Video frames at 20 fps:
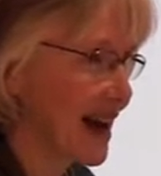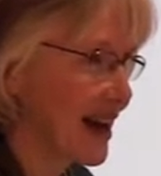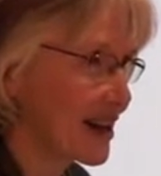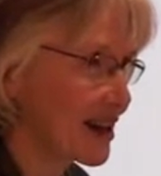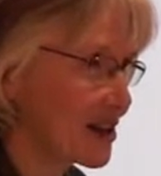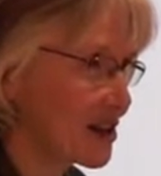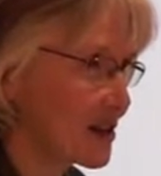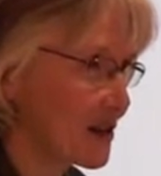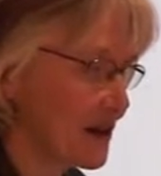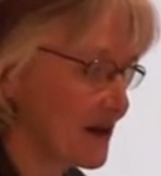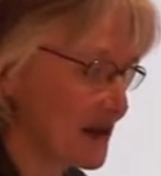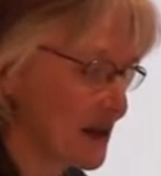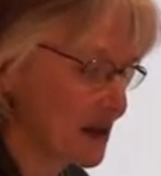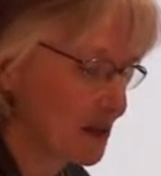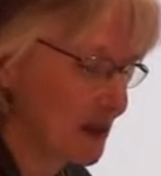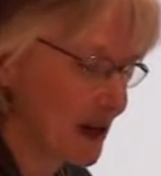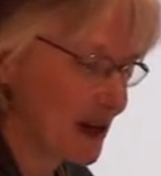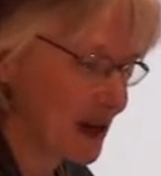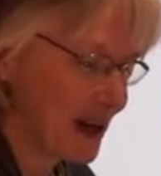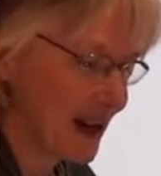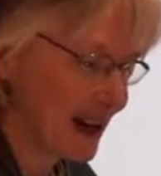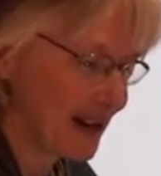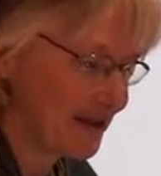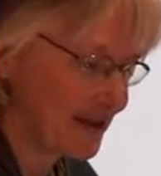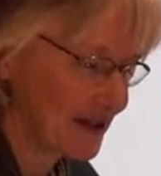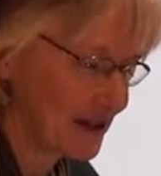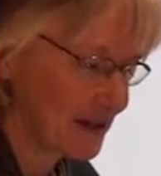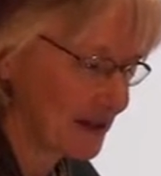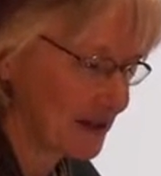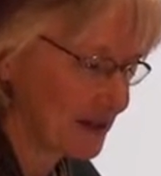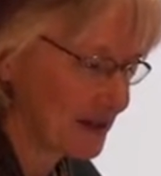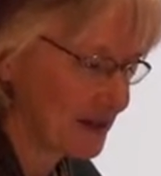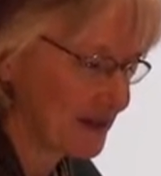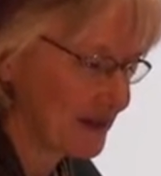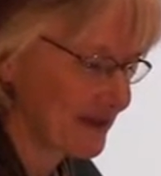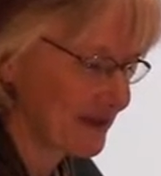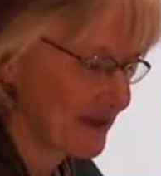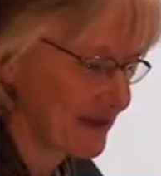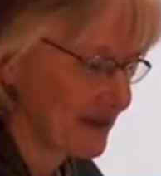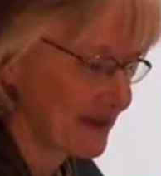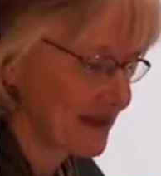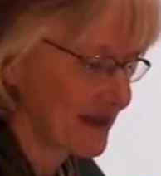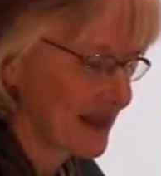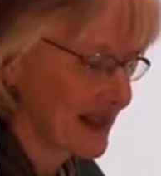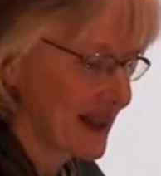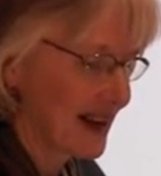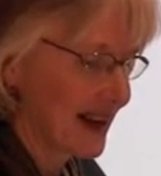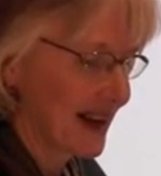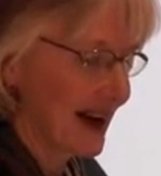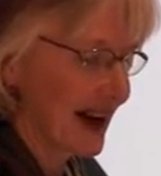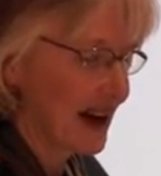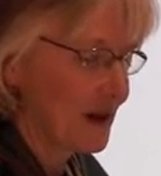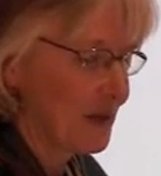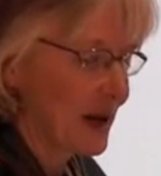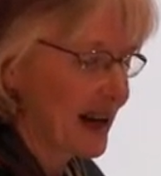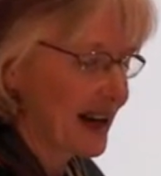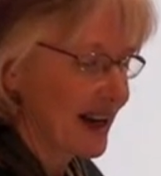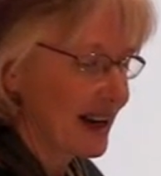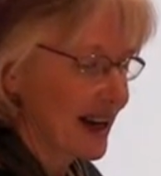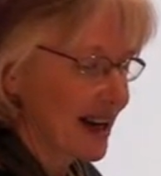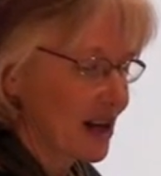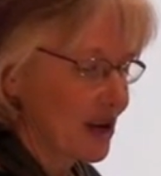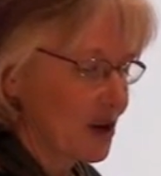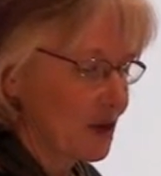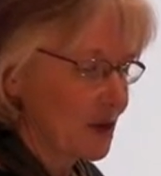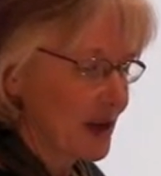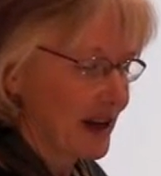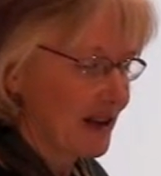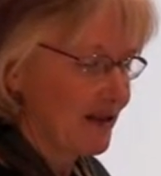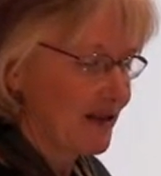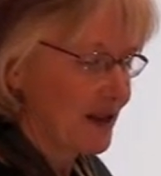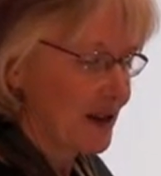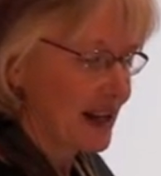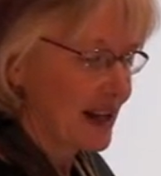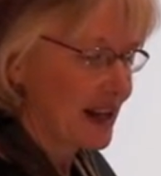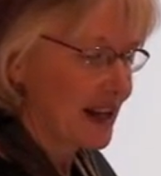editor of Spin-Off. I've been at Interweave for